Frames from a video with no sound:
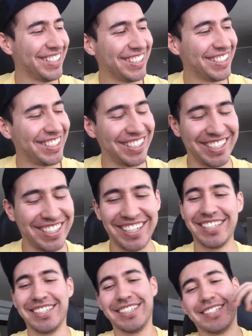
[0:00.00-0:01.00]
I think it was
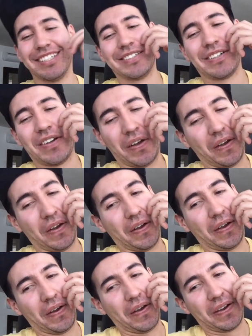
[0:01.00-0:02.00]
good enough for the
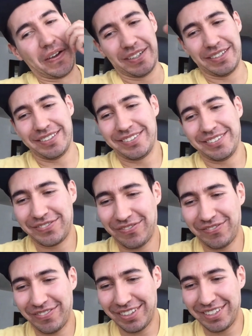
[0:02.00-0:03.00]
introduction, man.
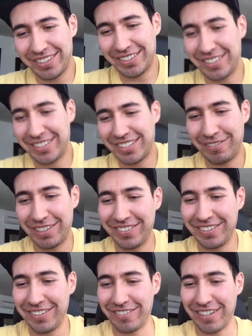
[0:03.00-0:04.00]
Episode
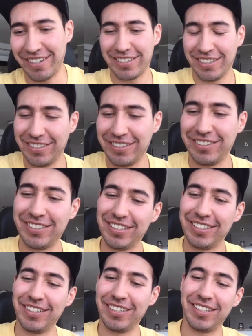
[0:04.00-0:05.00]
1 is always
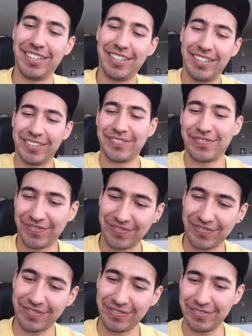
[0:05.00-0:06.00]
grassroots, man.